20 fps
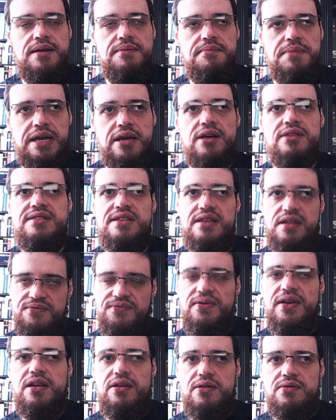Because it
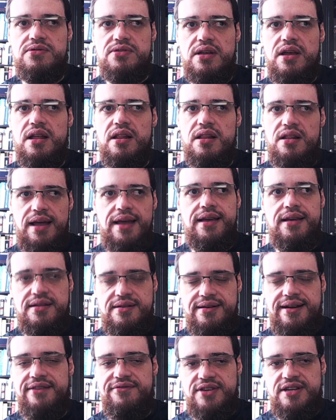felt like a
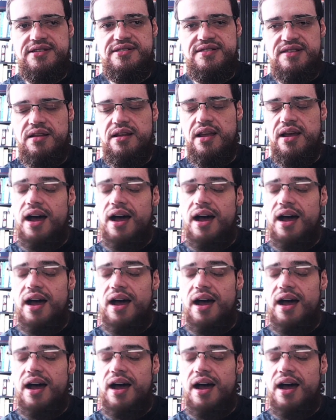diversity